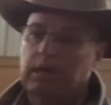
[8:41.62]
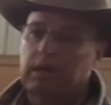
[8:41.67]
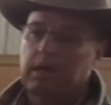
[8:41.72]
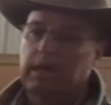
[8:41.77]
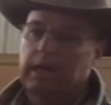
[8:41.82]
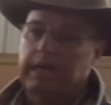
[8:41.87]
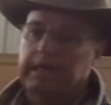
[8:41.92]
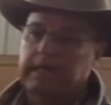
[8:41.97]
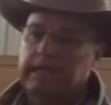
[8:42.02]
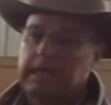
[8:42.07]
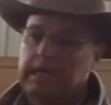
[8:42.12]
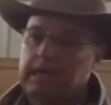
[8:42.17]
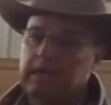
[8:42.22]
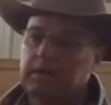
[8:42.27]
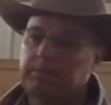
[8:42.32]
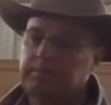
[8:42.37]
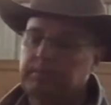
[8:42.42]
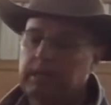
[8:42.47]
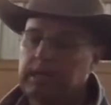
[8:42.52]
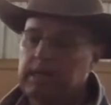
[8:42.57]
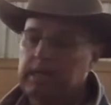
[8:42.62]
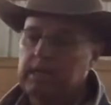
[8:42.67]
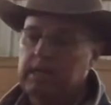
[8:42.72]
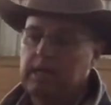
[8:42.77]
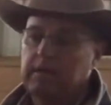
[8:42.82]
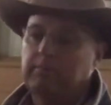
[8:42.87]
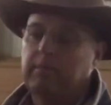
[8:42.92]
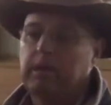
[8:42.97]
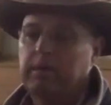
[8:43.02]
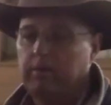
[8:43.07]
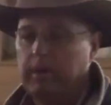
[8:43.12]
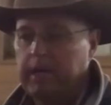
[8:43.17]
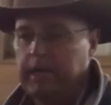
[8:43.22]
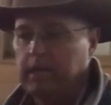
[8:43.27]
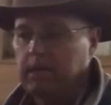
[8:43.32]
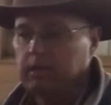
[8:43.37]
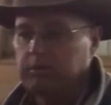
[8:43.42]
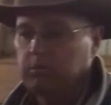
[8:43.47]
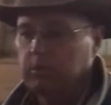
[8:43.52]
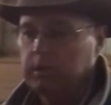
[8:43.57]
I can't obtain that by
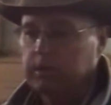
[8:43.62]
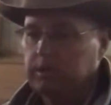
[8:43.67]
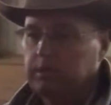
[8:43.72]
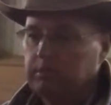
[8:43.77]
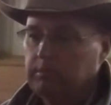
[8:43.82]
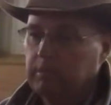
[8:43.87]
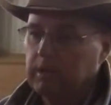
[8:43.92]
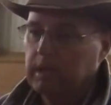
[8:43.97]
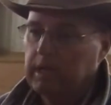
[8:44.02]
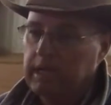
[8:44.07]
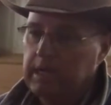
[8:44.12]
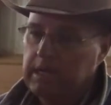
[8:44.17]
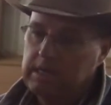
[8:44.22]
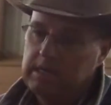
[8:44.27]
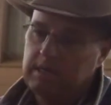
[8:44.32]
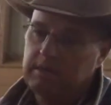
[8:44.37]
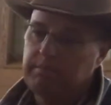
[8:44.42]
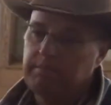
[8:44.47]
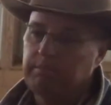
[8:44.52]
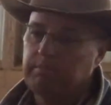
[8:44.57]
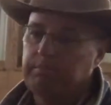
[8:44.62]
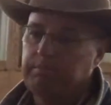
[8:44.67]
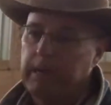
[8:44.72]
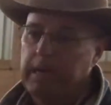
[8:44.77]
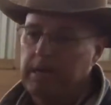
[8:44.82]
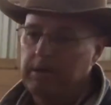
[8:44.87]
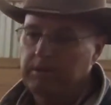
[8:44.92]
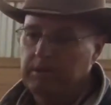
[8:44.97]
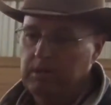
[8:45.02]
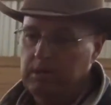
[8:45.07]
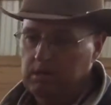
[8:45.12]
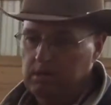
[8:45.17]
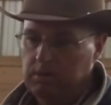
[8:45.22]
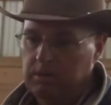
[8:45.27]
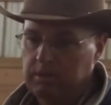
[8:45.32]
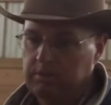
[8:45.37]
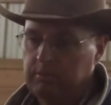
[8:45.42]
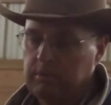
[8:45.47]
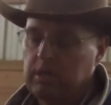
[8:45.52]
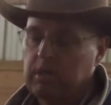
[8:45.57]
wrangling with him and pounding on
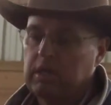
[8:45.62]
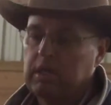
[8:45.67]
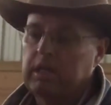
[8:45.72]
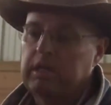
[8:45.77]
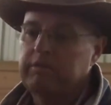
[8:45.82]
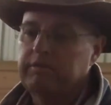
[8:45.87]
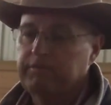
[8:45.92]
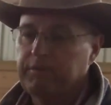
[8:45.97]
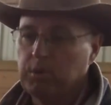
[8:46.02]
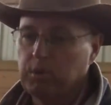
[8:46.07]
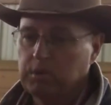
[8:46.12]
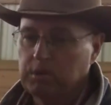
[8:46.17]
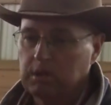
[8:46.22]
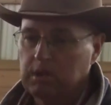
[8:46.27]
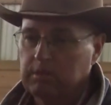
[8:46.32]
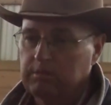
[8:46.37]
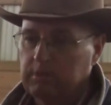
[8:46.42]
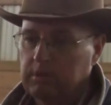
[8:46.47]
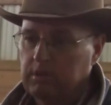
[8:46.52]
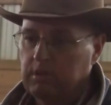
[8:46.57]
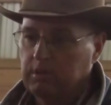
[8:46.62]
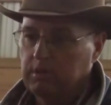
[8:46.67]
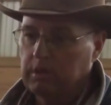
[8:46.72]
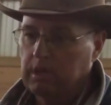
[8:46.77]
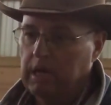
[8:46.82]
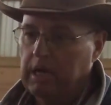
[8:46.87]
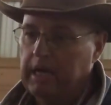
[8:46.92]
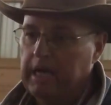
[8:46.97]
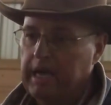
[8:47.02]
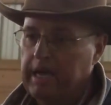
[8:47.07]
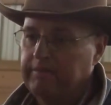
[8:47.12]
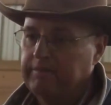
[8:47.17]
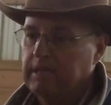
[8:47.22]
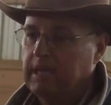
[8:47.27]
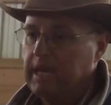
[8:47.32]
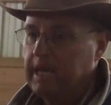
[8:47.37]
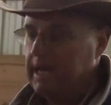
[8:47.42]
him and forcing him to do it. I have to